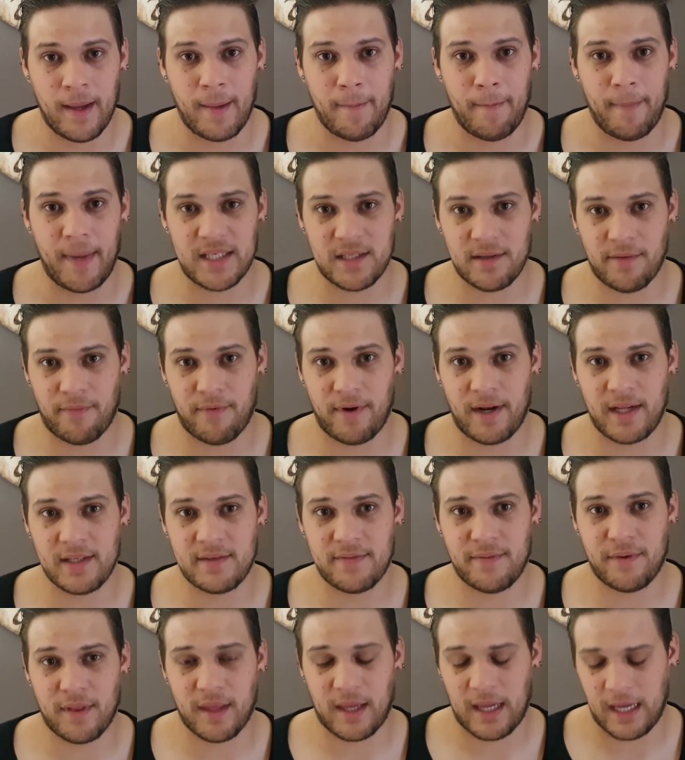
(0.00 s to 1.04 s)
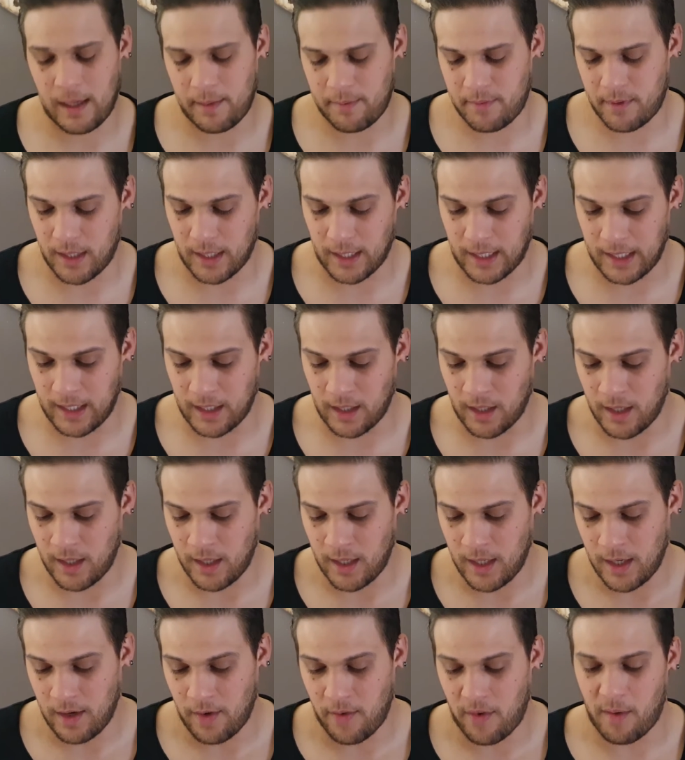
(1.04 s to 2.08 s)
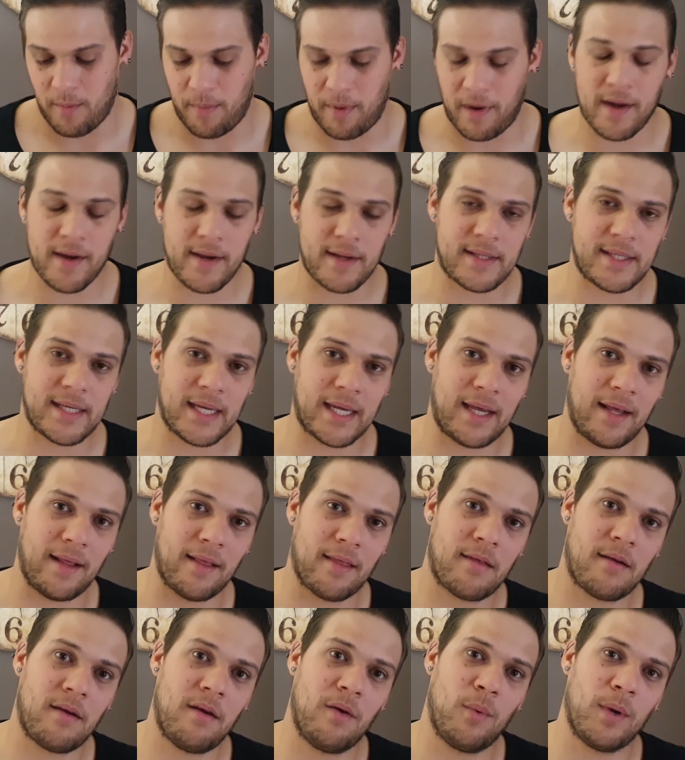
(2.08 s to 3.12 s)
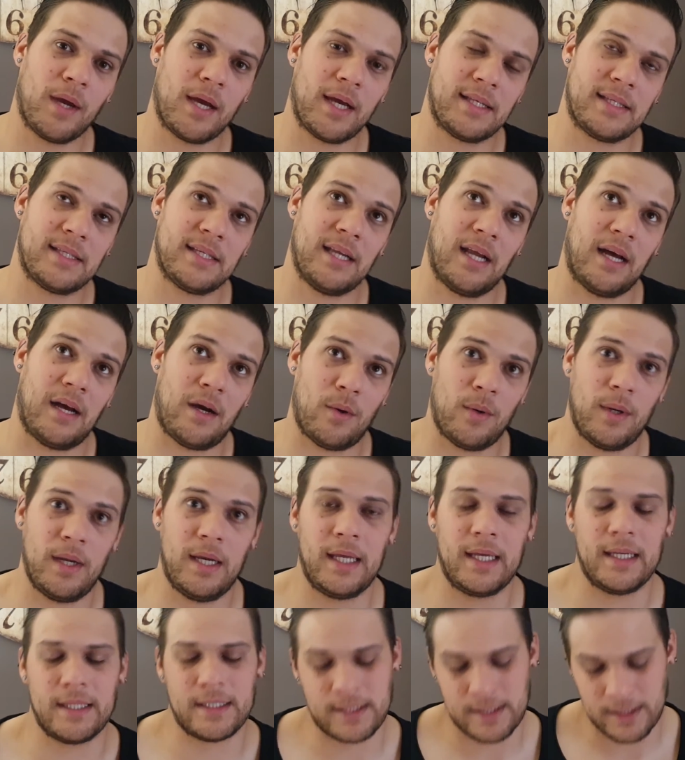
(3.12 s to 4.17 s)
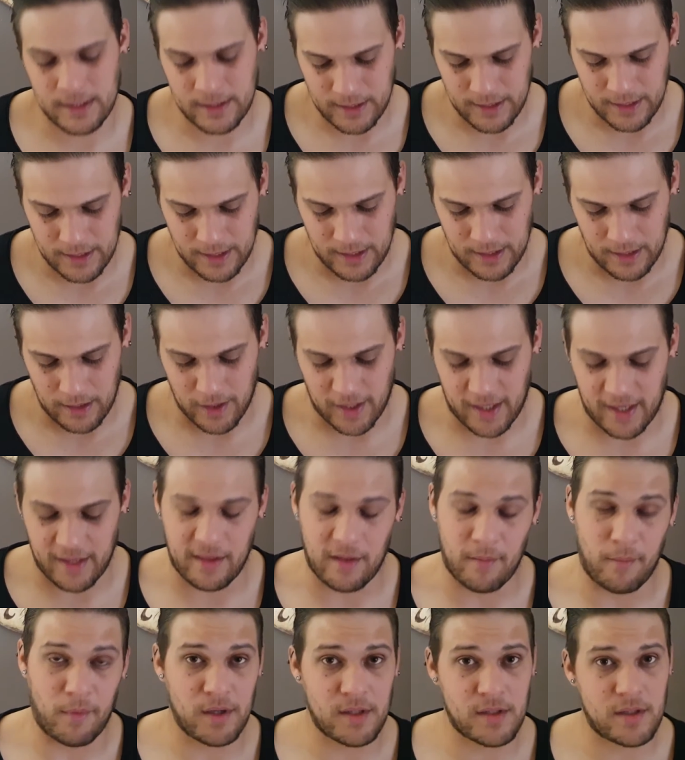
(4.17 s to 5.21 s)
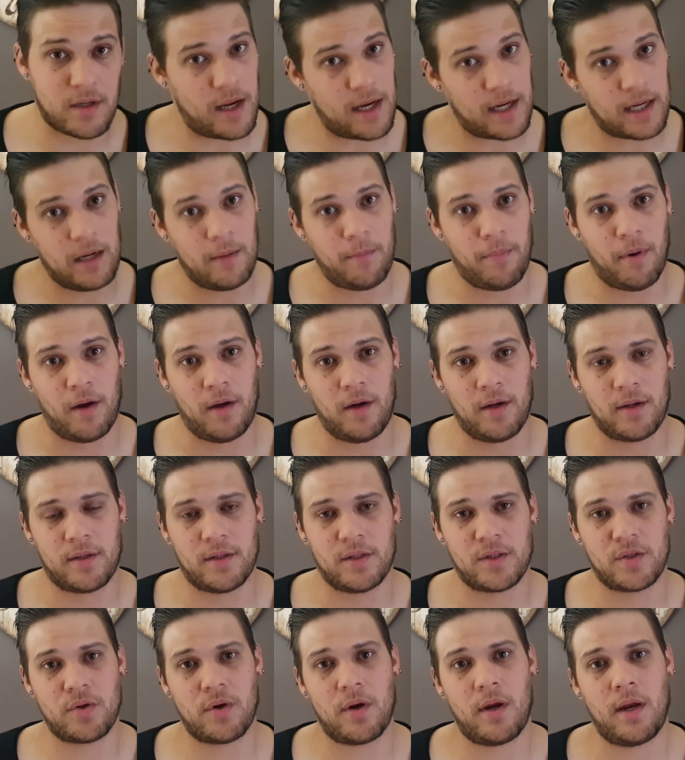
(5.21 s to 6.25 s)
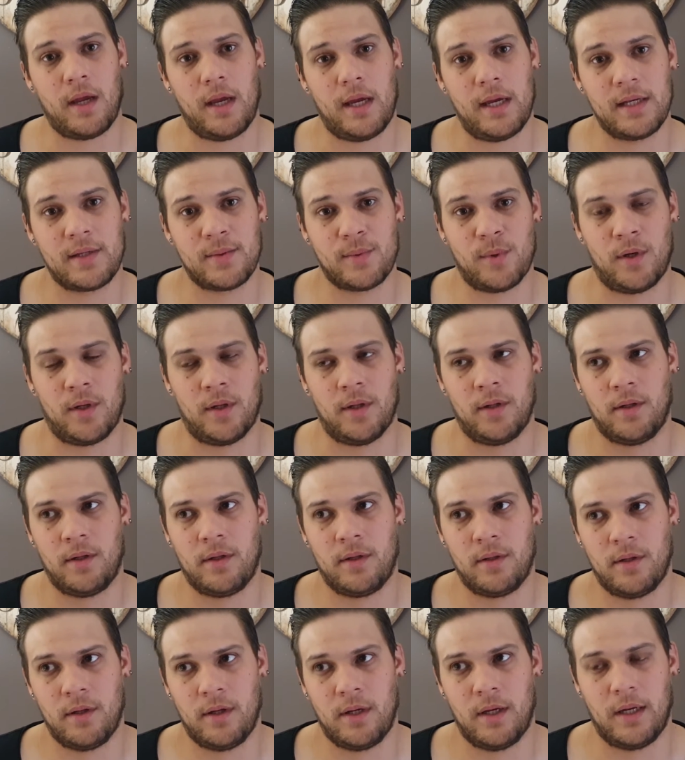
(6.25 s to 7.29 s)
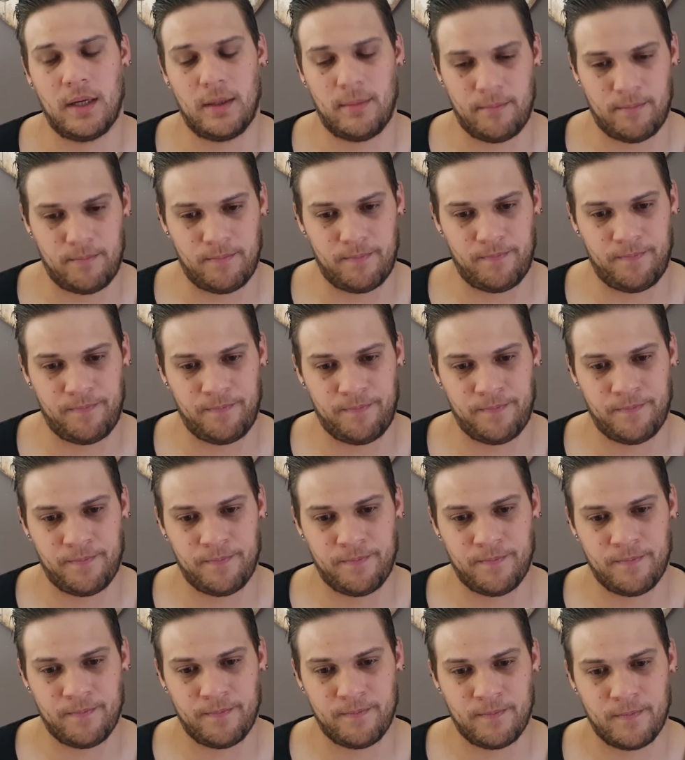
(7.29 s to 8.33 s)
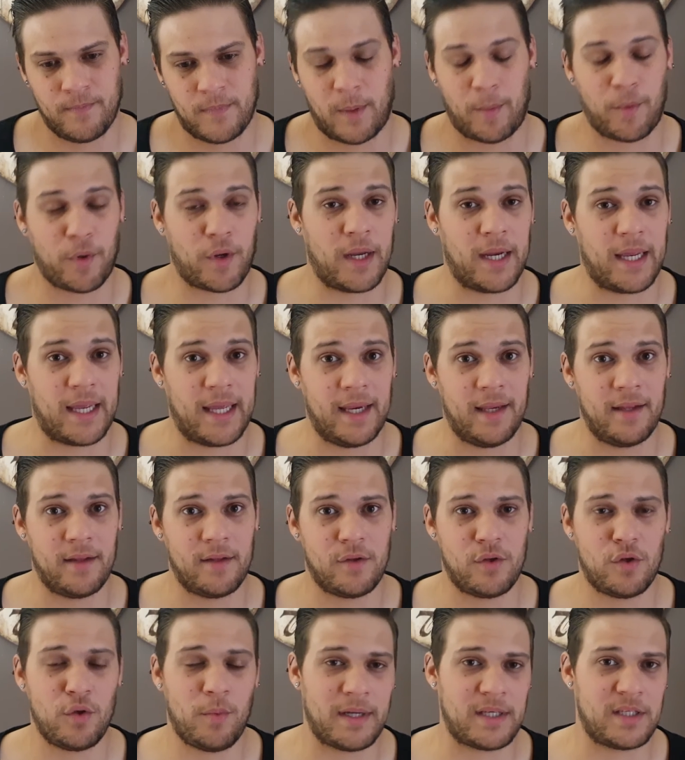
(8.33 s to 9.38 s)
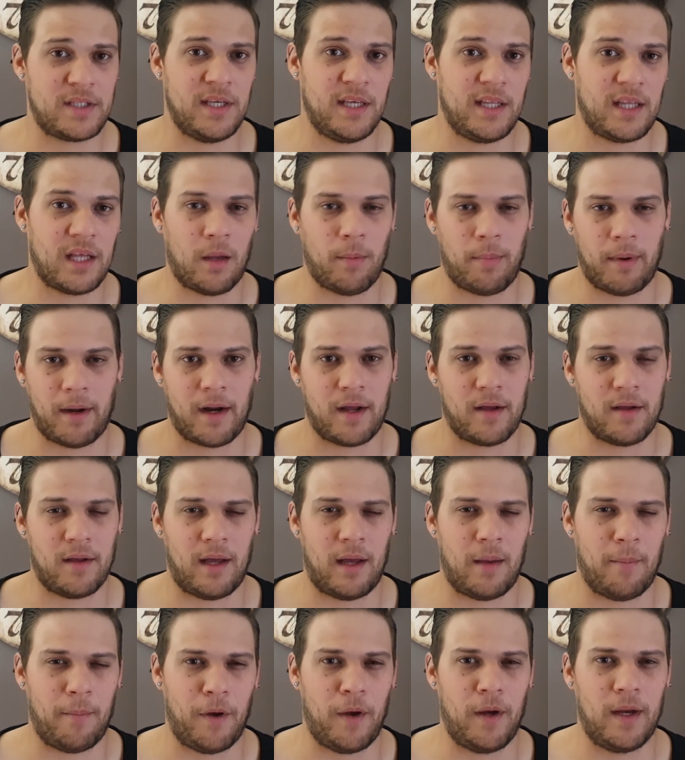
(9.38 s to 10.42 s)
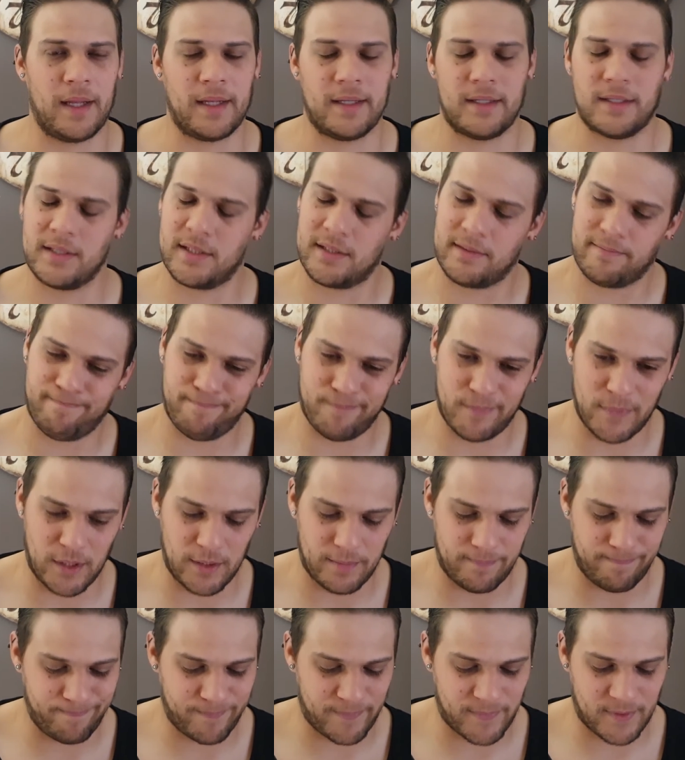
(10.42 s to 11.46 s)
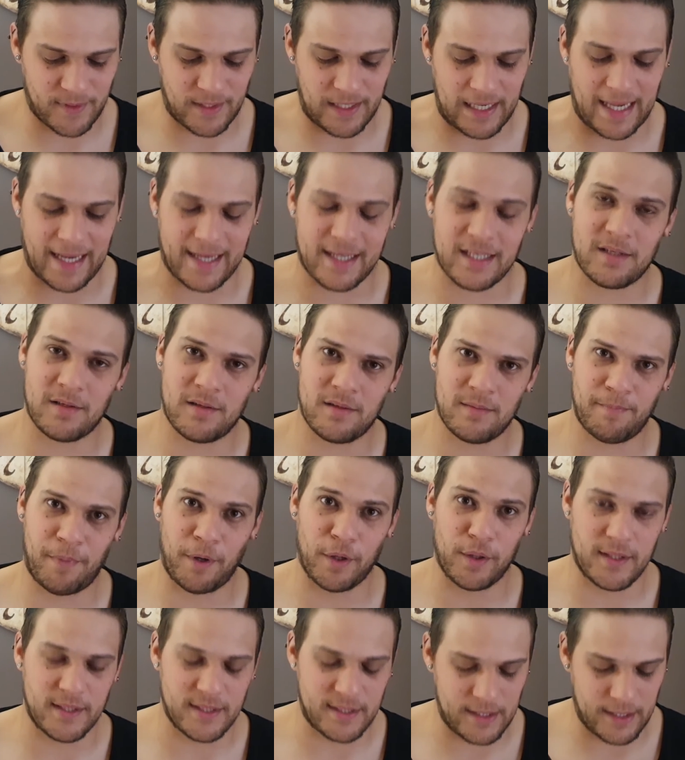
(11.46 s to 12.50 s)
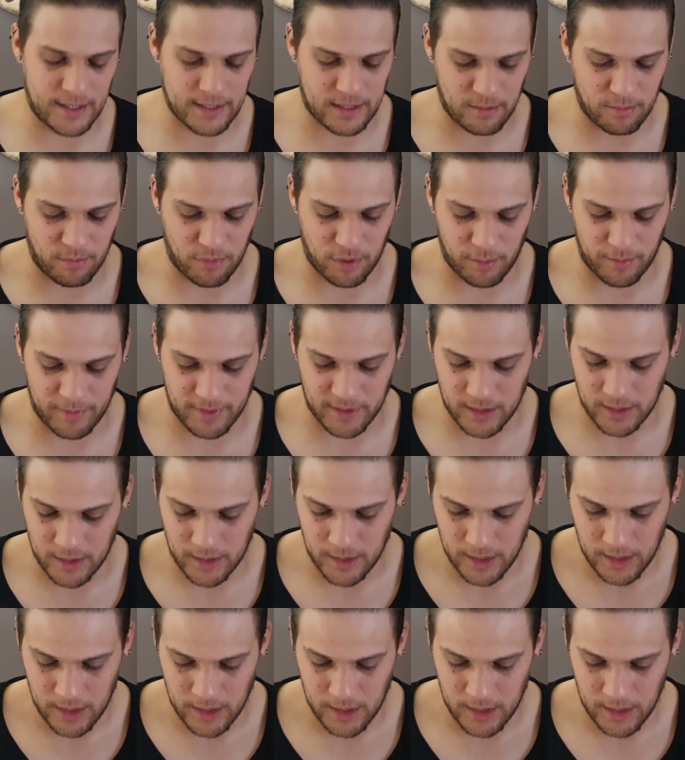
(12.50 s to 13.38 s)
Massive runs for the captain again. Rabada taking 3 wickets in our innings. Looking the most likely bowler to strike as well. I'm not going to get into too much detail, but our bowling just lacks potency at the moment.